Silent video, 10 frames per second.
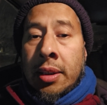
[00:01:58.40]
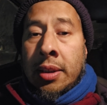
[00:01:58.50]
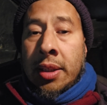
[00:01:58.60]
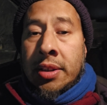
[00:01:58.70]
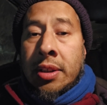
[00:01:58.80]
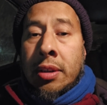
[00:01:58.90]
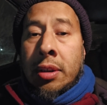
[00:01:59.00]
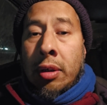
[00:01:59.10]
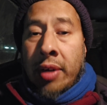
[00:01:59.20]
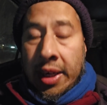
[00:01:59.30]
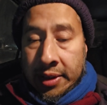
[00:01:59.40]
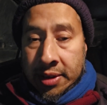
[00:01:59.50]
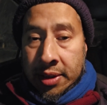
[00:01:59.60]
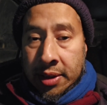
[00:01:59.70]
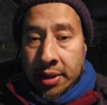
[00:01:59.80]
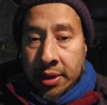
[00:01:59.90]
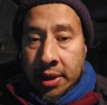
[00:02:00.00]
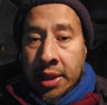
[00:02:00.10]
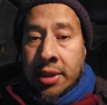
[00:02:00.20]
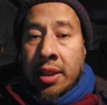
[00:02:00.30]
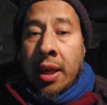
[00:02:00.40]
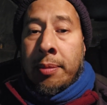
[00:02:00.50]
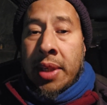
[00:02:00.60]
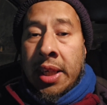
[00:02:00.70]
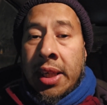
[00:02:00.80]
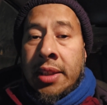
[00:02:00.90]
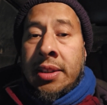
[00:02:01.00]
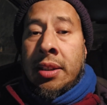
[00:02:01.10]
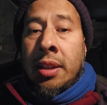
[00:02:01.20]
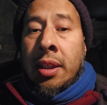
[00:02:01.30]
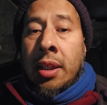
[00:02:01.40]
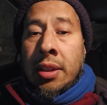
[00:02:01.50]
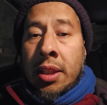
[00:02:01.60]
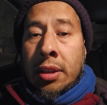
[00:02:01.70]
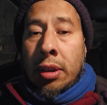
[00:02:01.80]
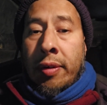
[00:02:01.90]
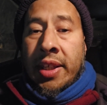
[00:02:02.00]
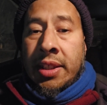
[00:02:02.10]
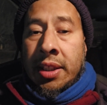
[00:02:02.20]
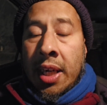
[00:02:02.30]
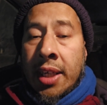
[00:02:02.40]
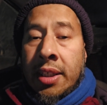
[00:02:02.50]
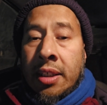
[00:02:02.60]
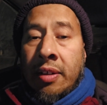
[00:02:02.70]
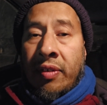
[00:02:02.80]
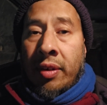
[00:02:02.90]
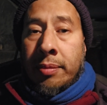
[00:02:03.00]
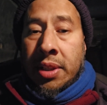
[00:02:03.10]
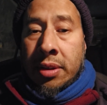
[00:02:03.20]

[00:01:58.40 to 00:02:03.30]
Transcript: That's correct. Islam is the correct guidance from the